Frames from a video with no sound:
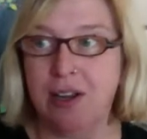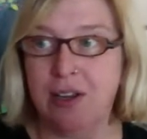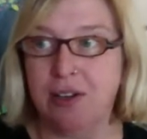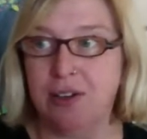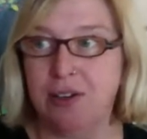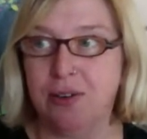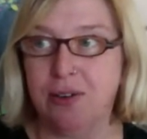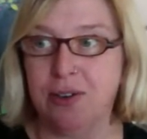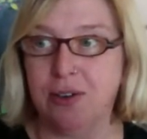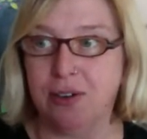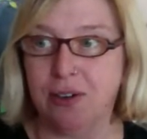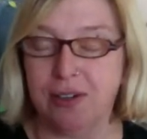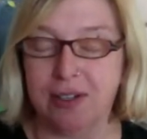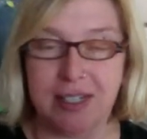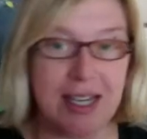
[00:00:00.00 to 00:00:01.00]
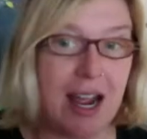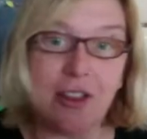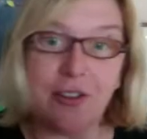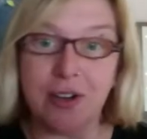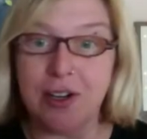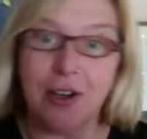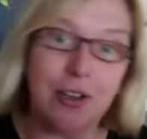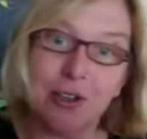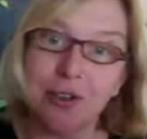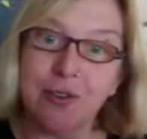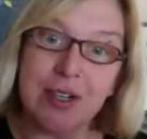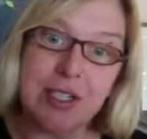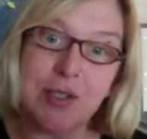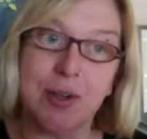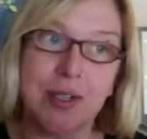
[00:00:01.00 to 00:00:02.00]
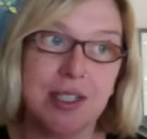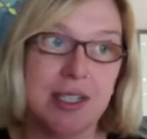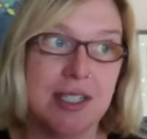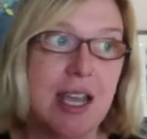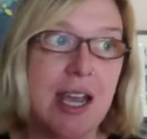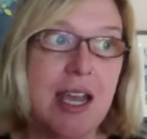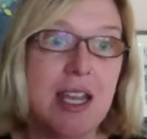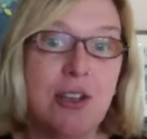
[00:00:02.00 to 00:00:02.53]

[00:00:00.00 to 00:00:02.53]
you're gathering all your resources.